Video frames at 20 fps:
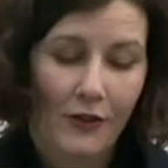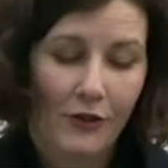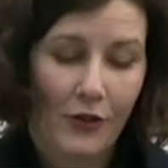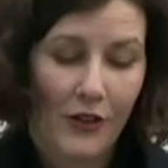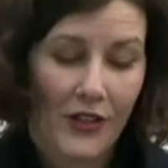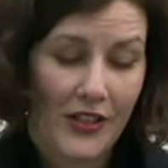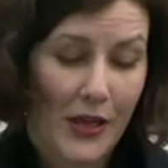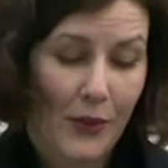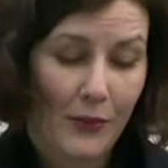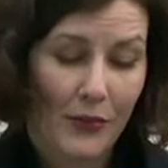
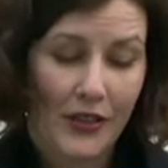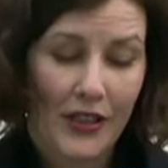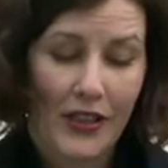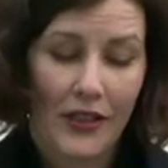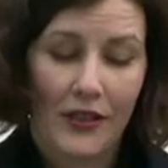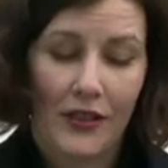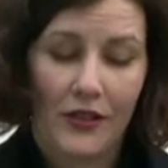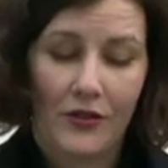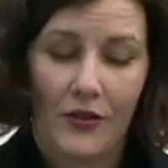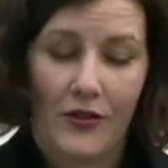for example,
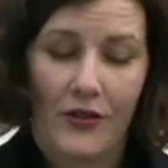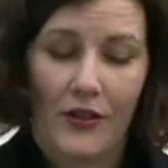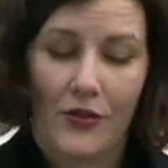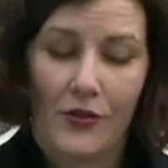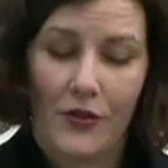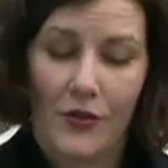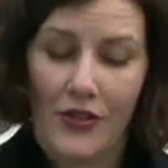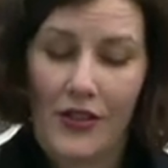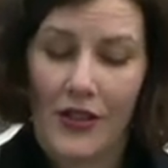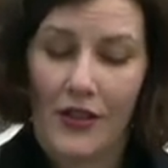in
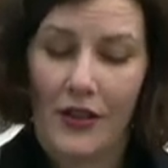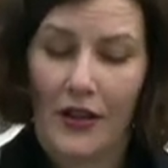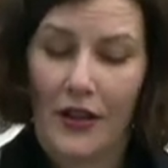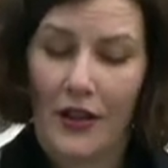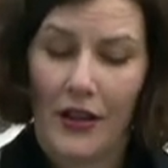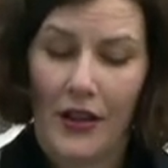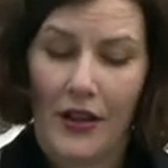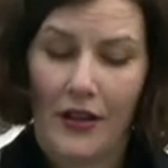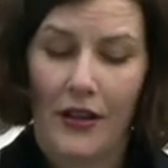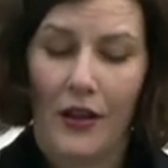introducing
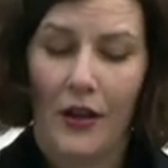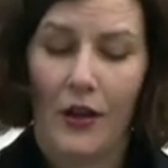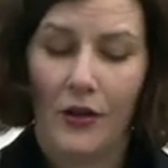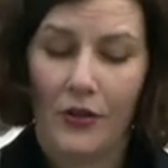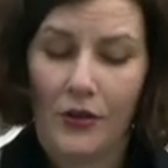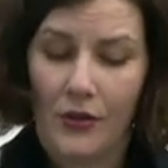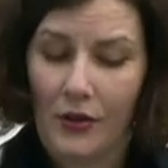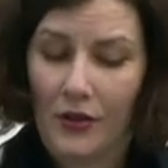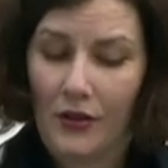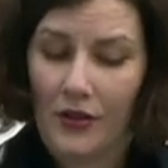an
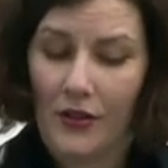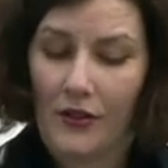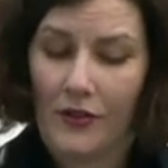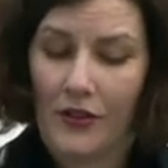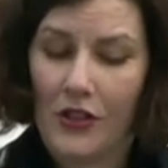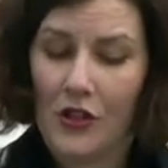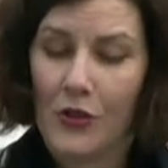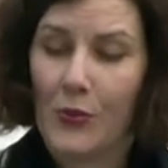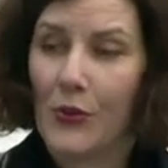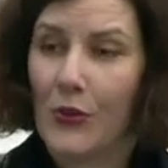
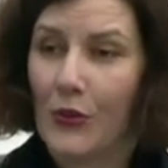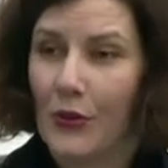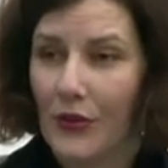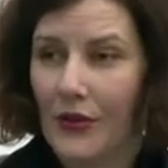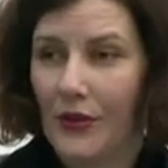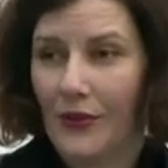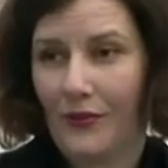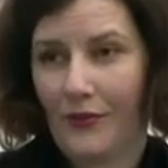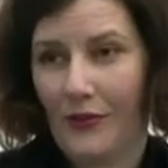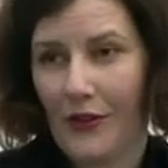alternative
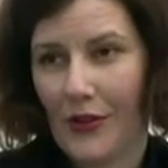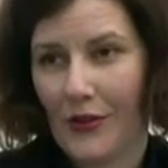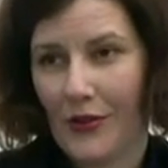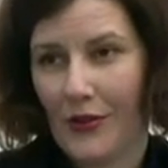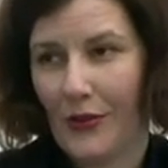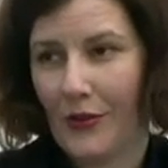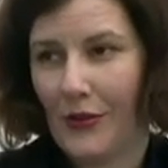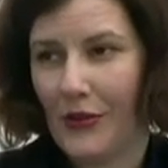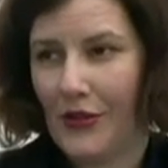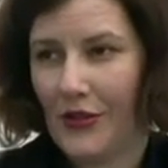dispute
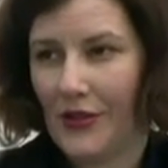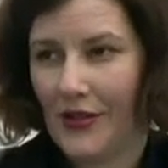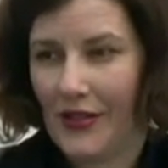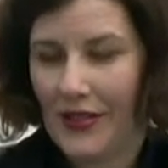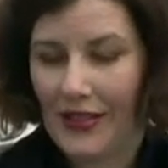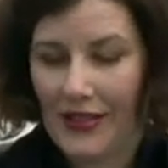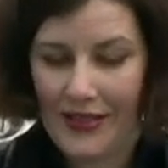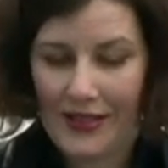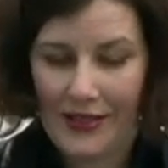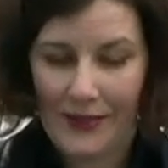resolution
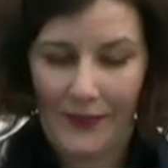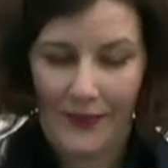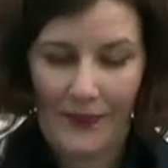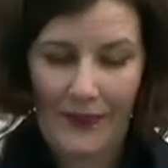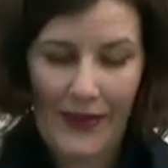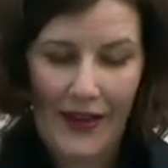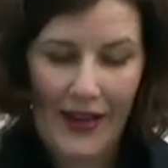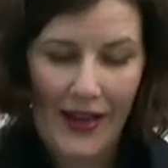system.